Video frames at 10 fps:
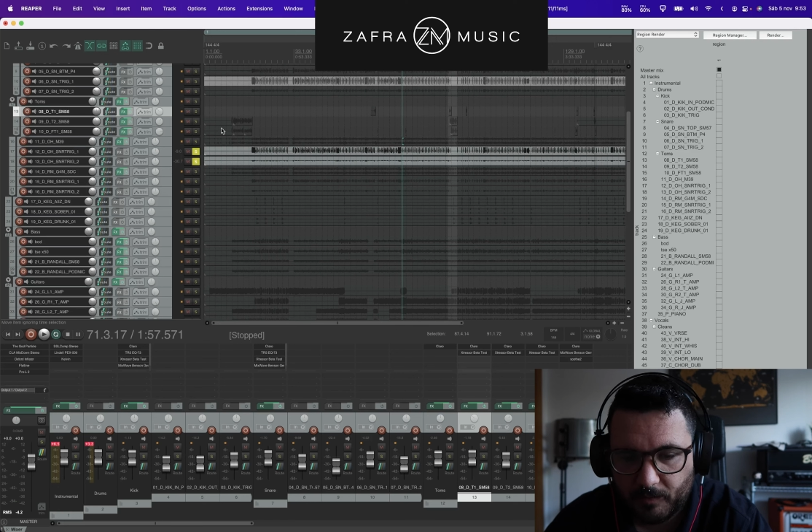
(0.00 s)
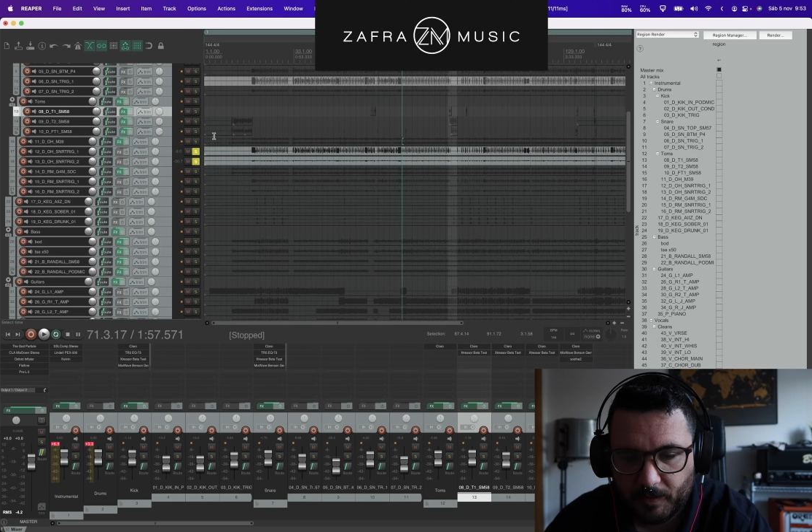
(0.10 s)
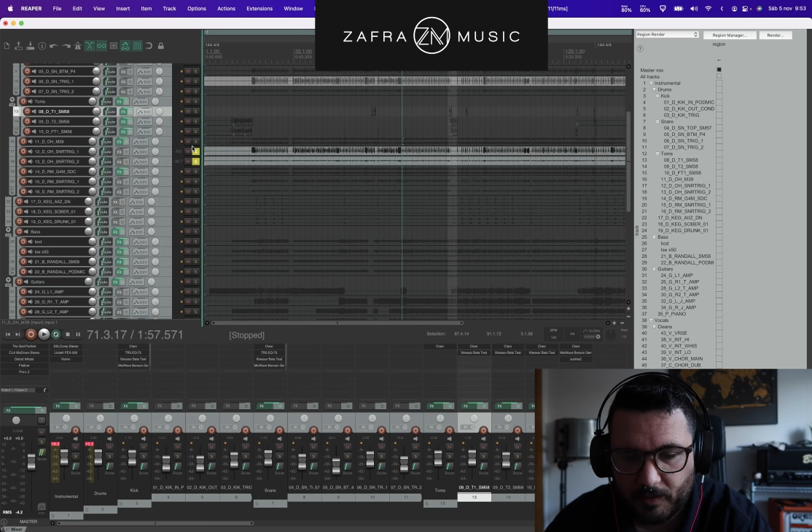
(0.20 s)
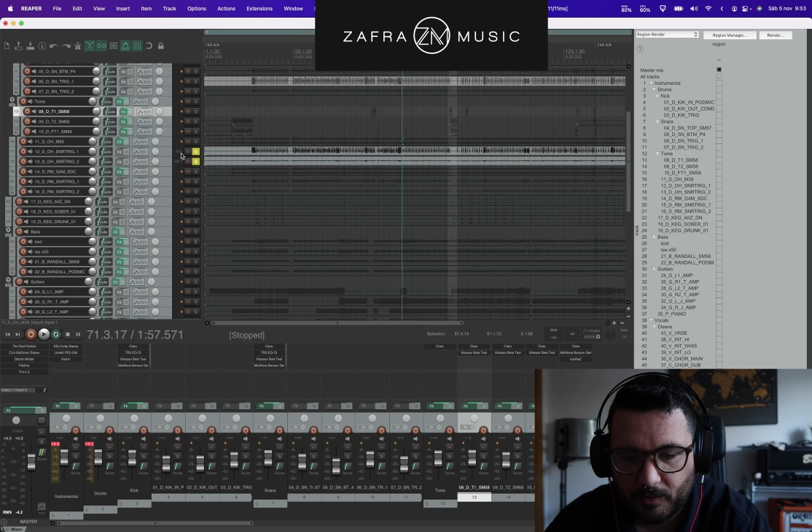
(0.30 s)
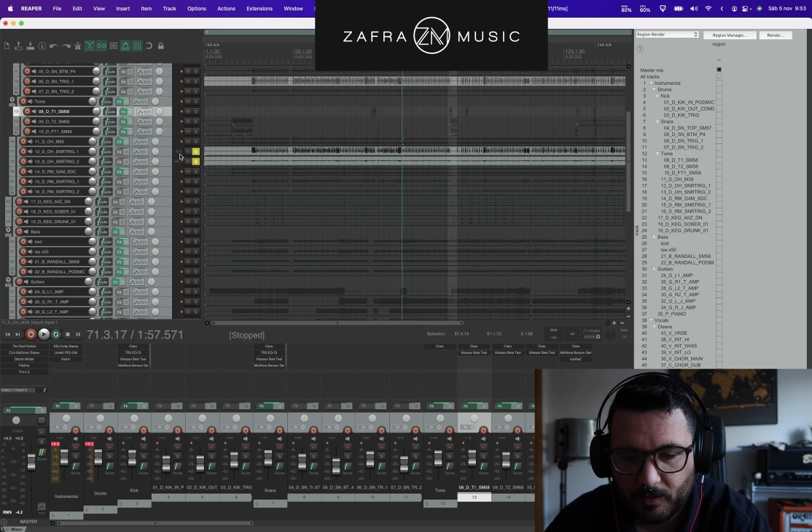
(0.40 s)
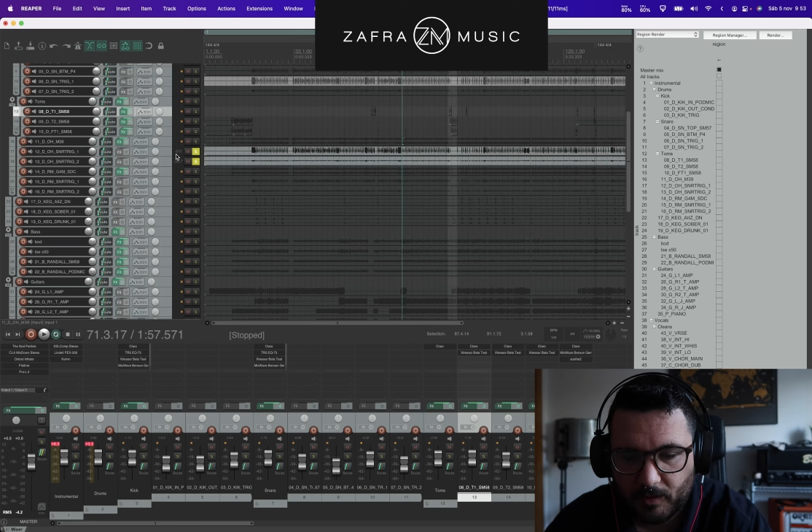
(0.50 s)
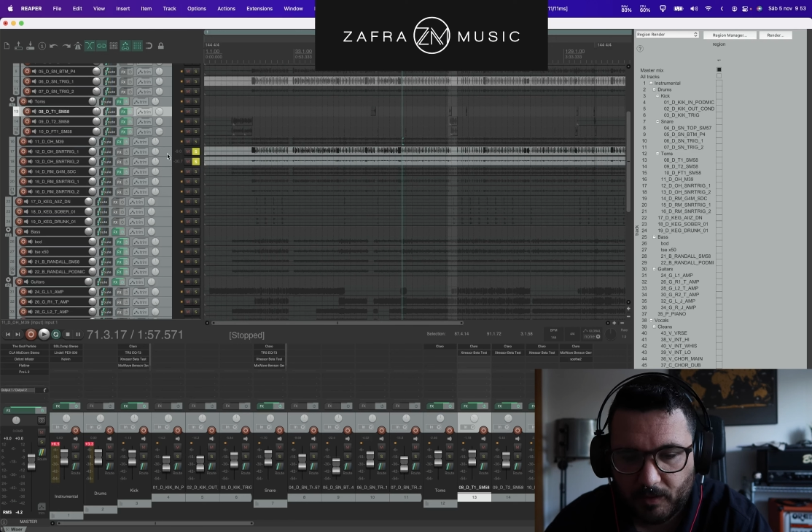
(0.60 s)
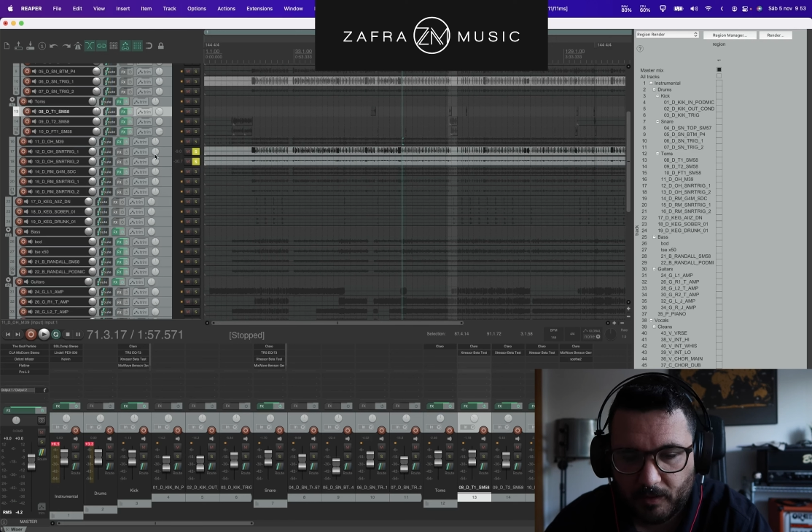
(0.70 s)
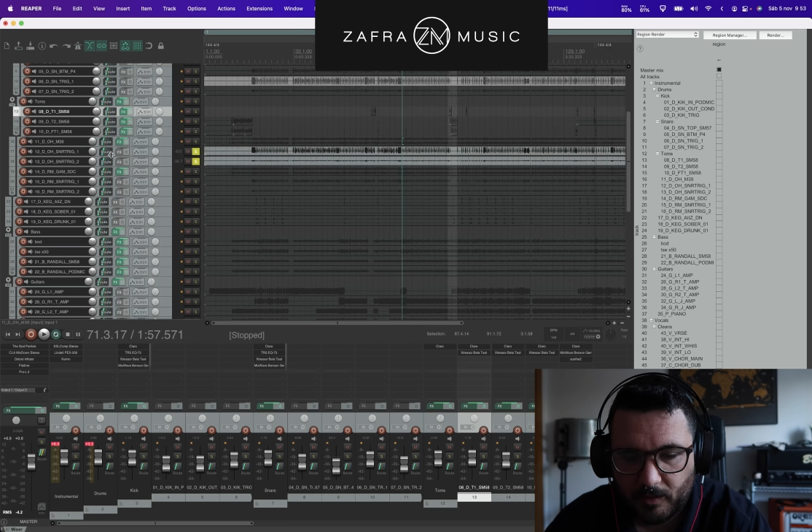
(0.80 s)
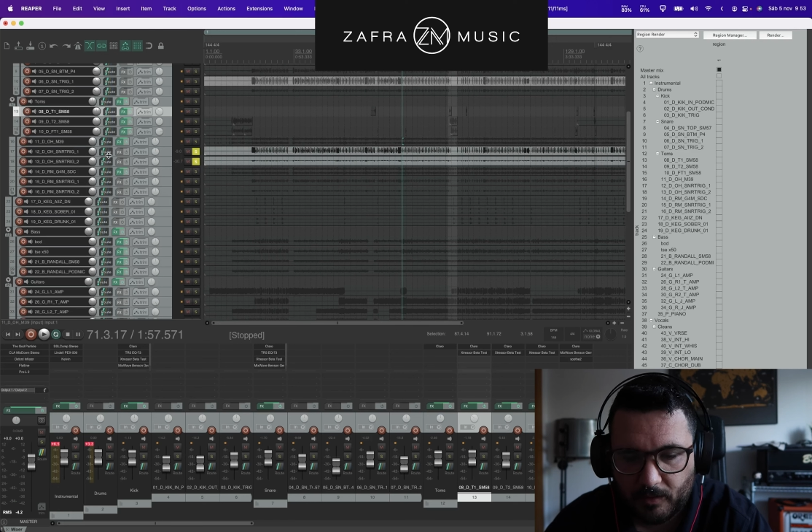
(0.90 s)
because
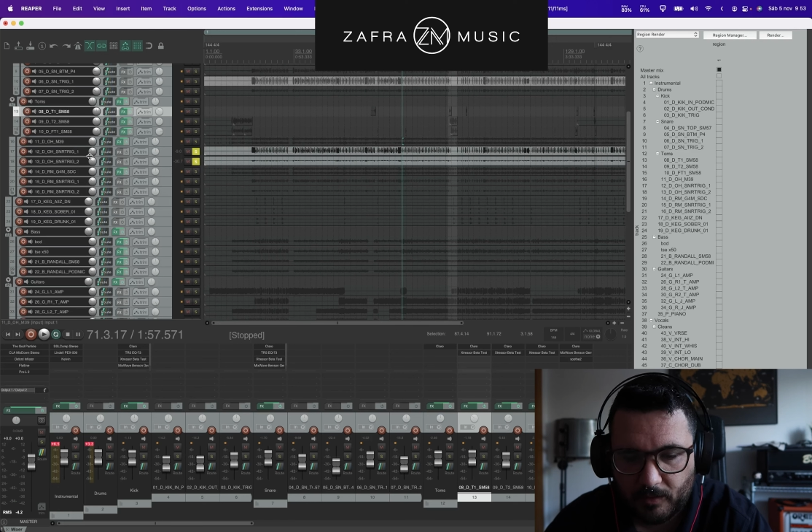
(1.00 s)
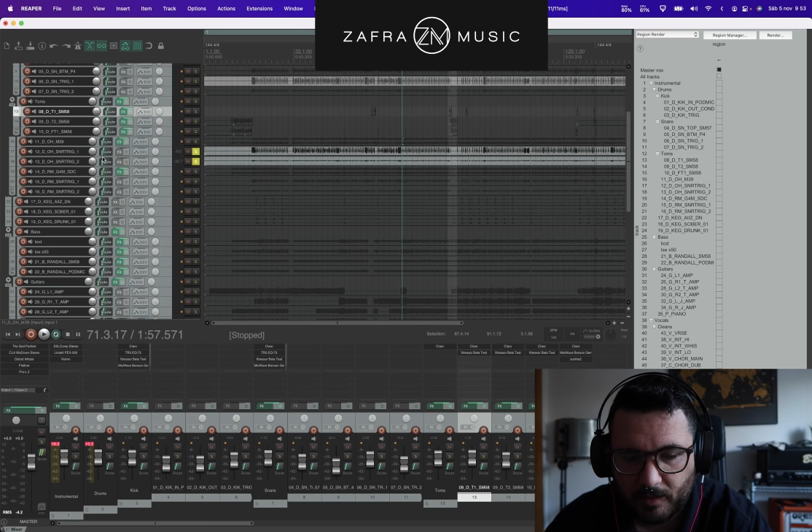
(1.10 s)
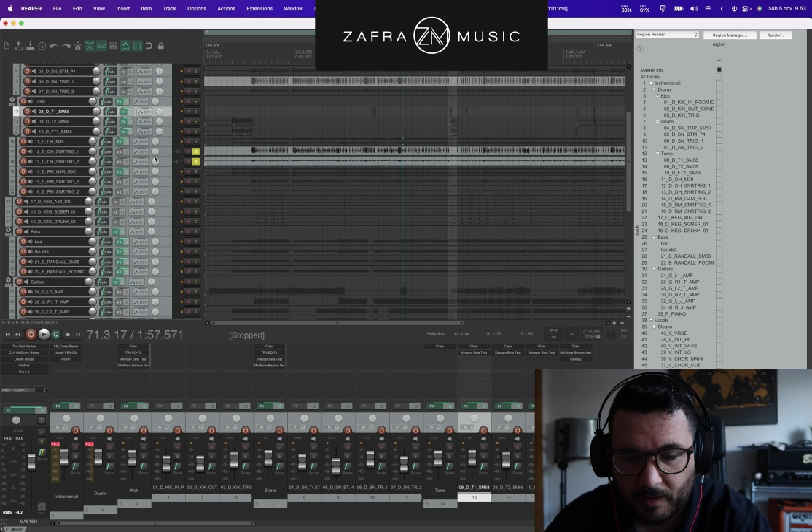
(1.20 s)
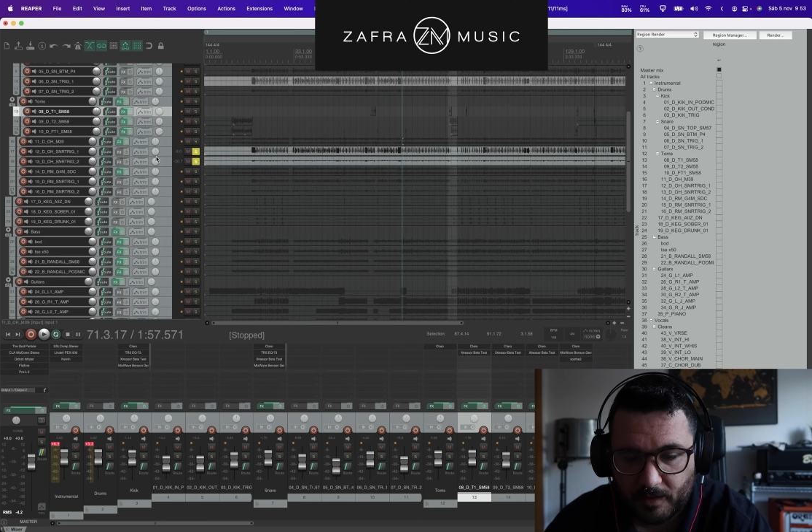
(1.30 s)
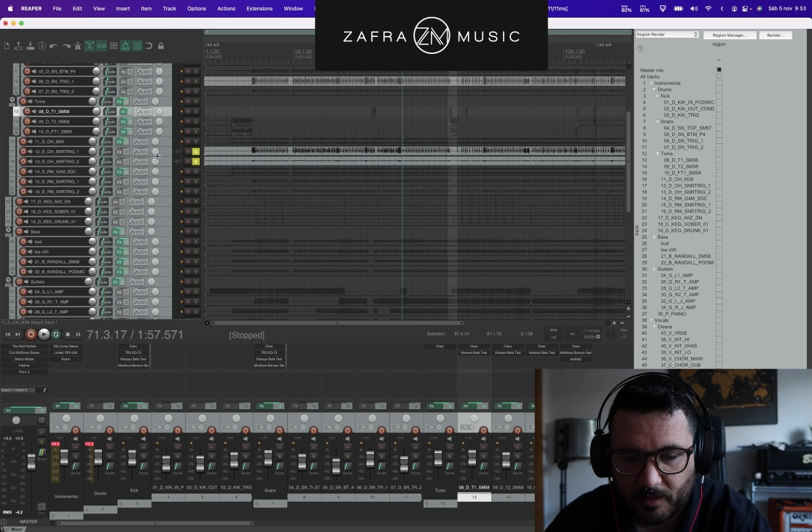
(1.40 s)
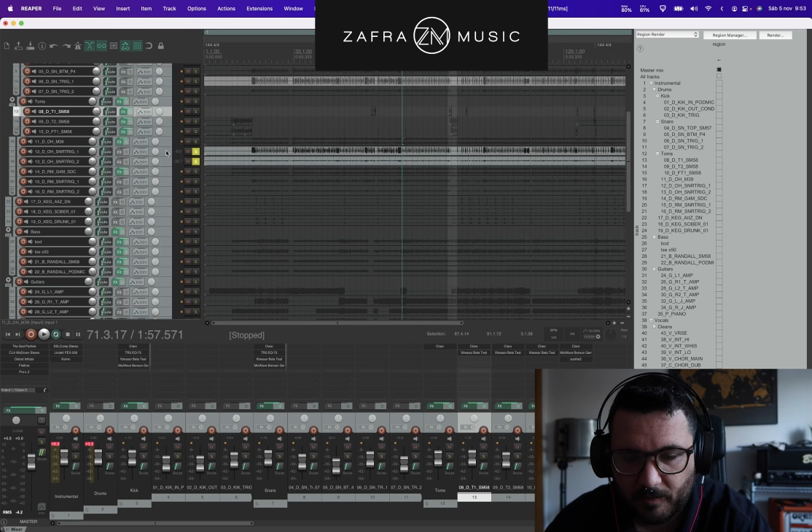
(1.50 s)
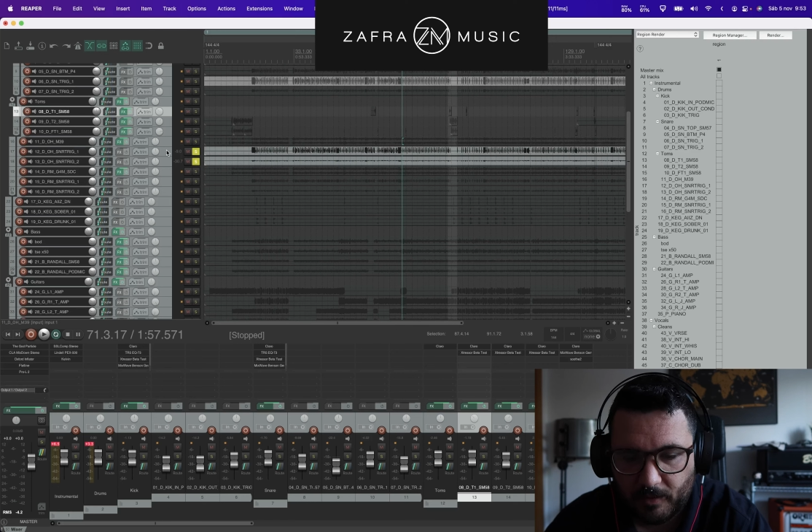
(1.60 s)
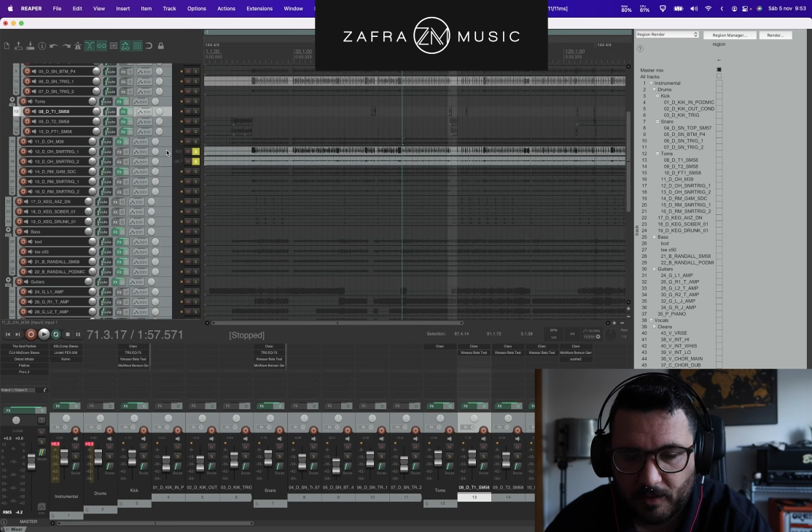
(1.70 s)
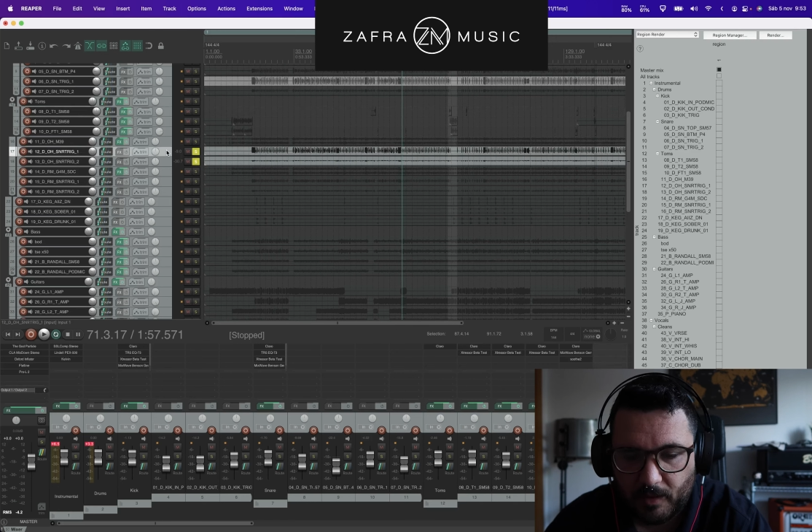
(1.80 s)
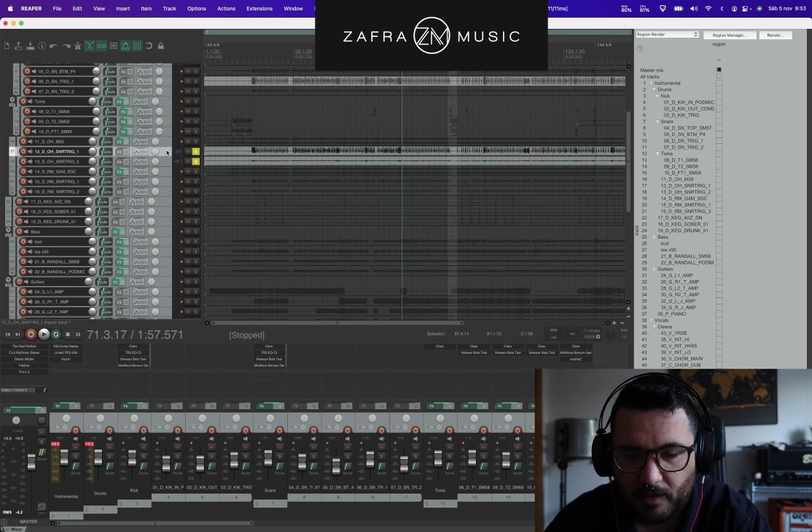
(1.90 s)
the snare samples,